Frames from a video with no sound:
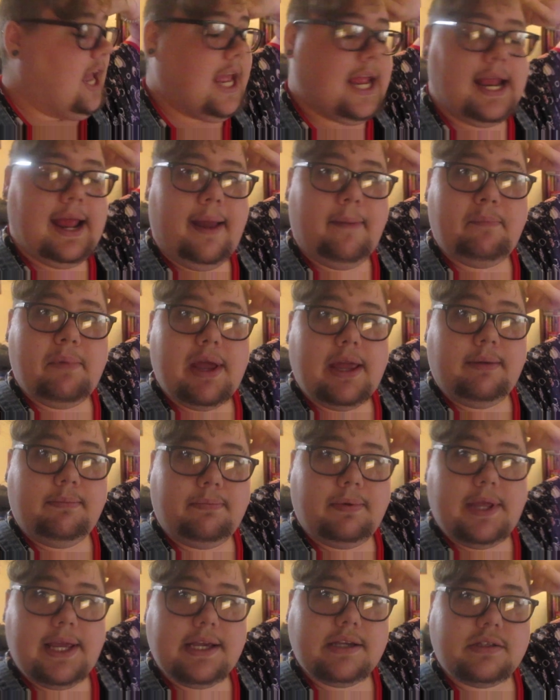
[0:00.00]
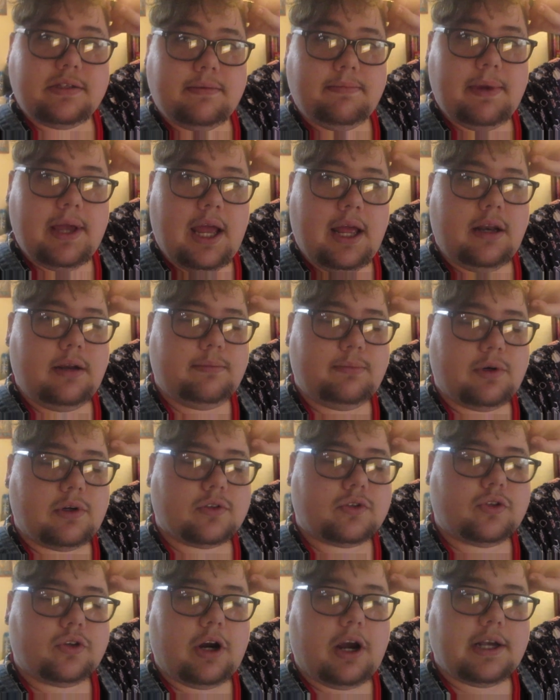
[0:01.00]
And I might play some Animal
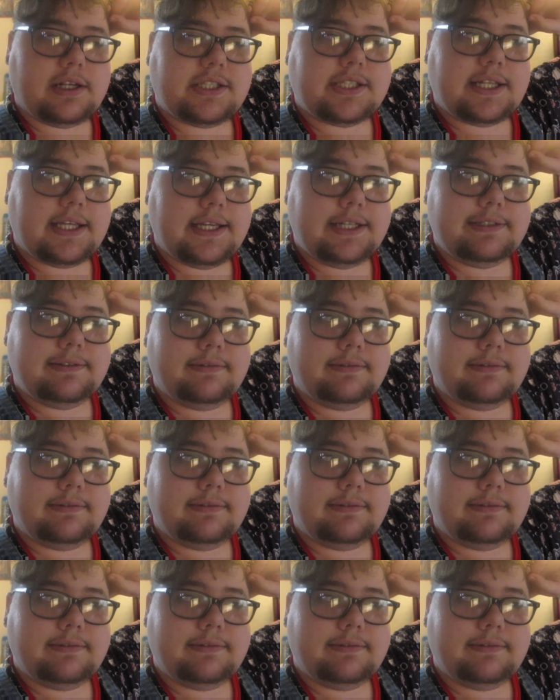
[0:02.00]
Crossing.